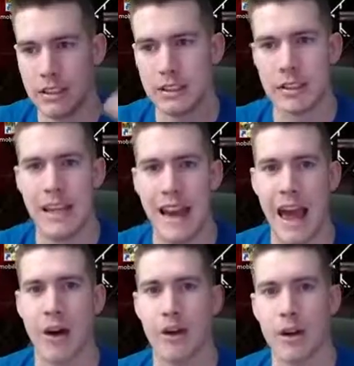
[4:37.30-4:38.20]
get
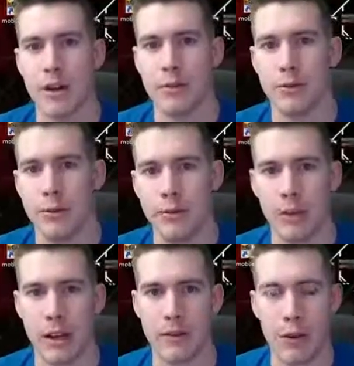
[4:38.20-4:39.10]
out of
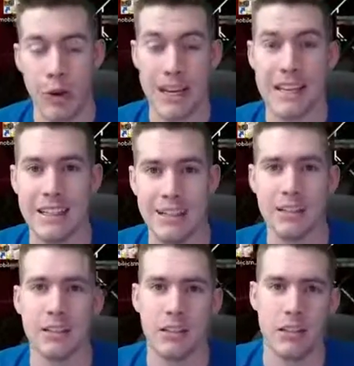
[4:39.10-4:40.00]
whatever you're in
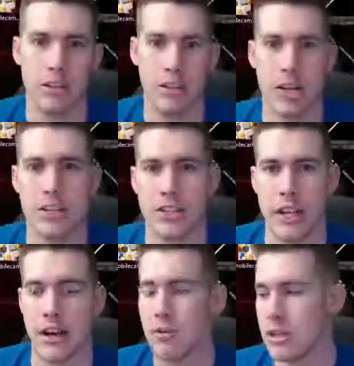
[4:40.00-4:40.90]
to change
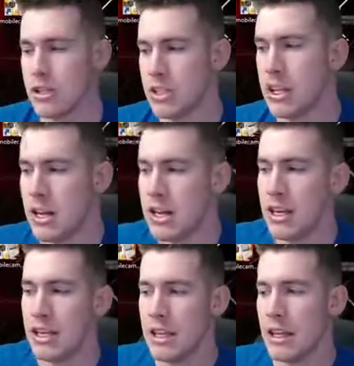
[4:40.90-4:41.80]
that, which
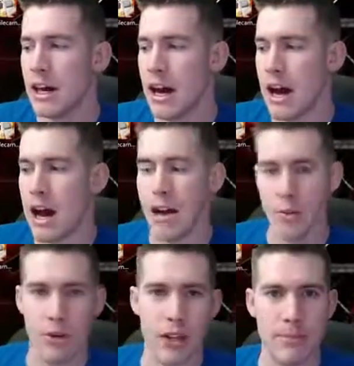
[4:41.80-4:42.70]
I
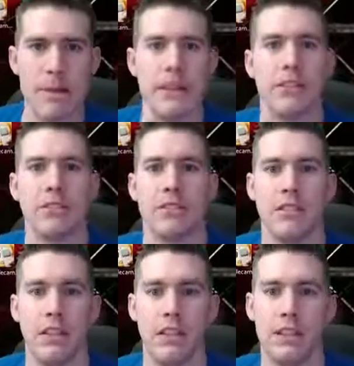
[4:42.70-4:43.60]
really miss.
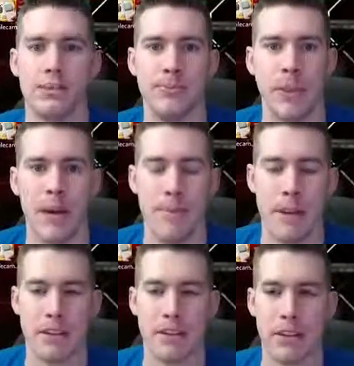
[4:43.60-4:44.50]
I
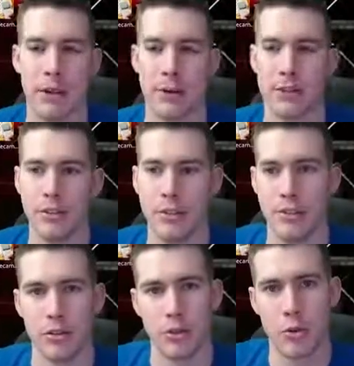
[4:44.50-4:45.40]
miss
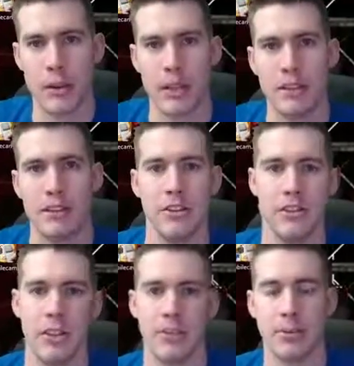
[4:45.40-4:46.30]
those quick, easy
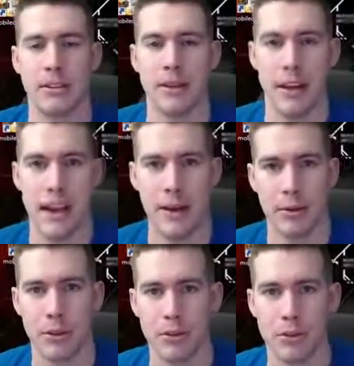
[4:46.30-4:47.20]
adjustments that I had with
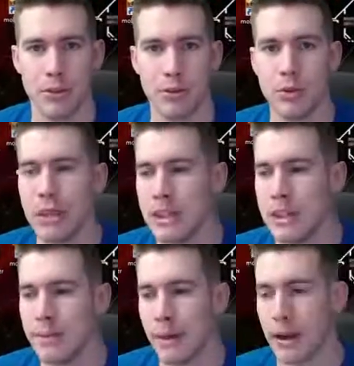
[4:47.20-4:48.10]
the blue
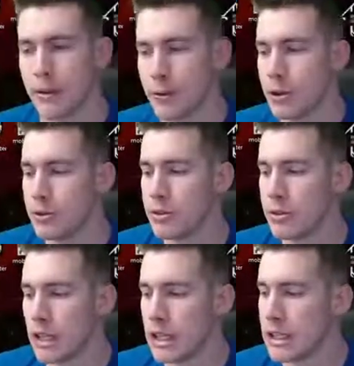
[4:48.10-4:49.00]
microphones,
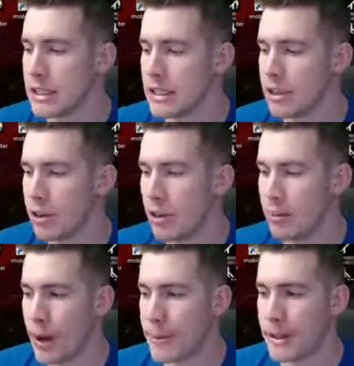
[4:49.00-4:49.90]
and so I'm
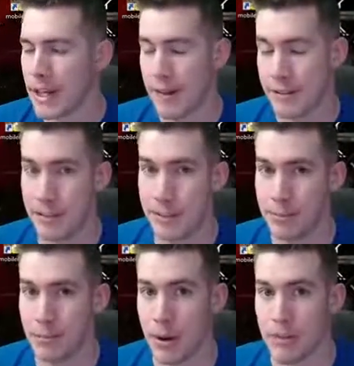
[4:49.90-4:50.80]
probably gonna have to get
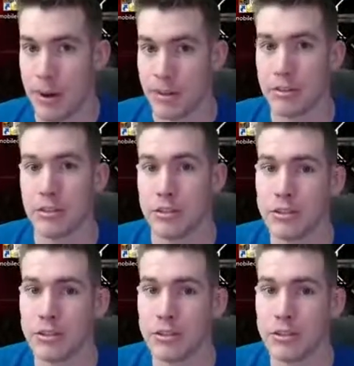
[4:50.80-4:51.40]
a mixer,